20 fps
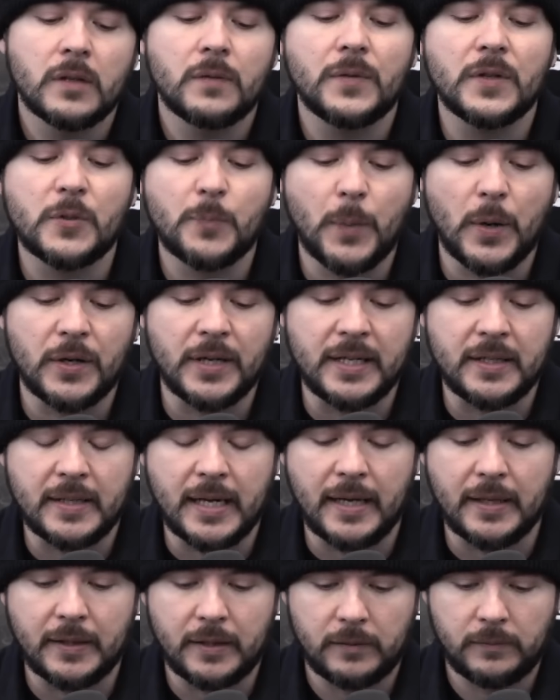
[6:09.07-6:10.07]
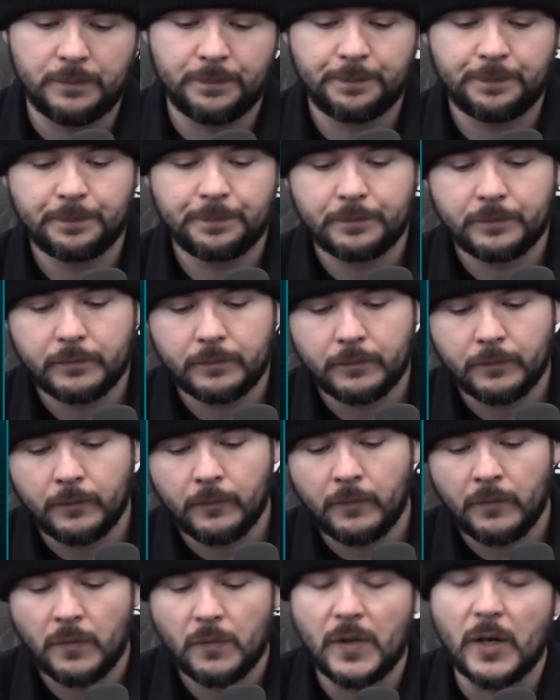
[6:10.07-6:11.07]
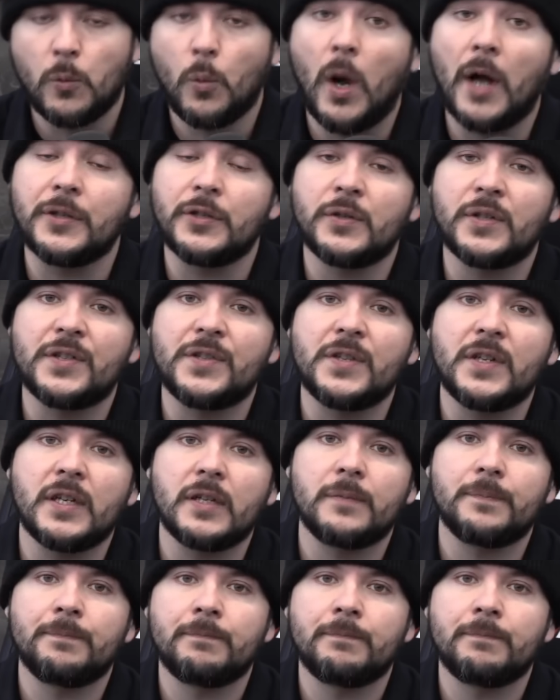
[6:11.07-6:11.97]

this burning tank, they want you to see it.